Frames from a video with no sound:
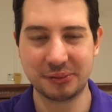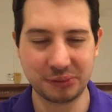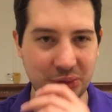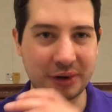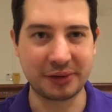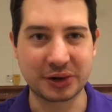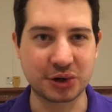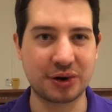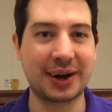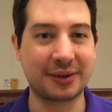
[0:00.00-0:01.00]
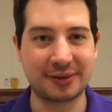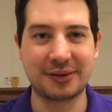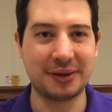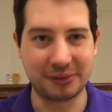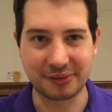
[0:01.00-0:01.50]
one of the tricks
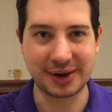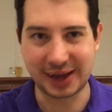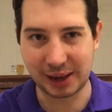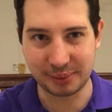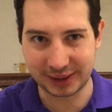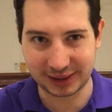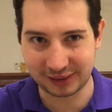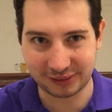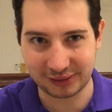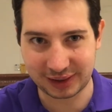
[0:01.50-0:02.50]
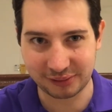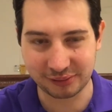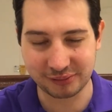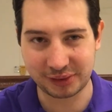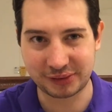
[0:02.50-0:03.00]
of recabling an internally
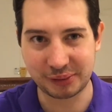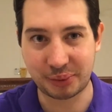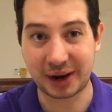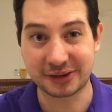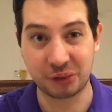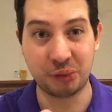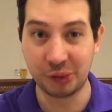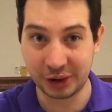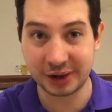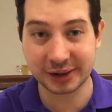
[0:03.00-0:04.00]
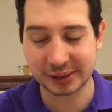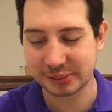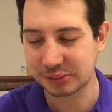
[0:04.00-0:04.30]
routed bike to work,